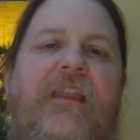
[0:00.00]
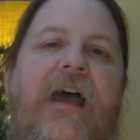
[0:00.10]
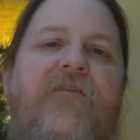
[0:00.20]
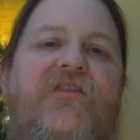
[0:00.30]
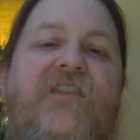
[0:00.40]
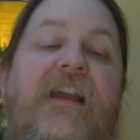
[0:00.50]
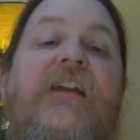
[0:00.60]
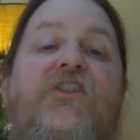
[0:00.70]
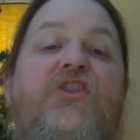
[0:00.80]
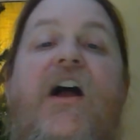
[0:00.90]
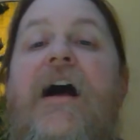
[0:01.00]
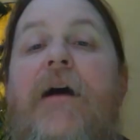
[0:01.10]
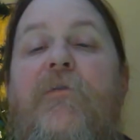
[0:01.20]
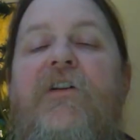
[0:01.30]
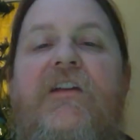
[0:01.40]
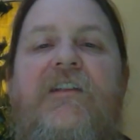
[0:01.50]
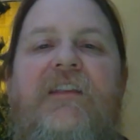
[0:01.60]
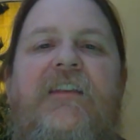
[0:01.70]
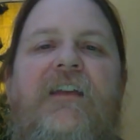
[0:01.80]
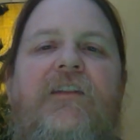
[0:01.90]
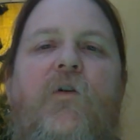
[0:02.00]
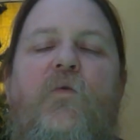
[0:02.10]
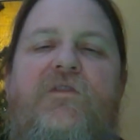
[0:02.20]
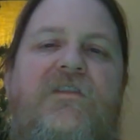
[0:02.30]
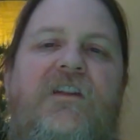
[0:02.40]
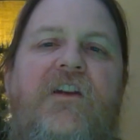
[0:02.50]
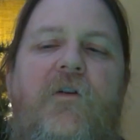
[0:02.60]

have a second job, that they don't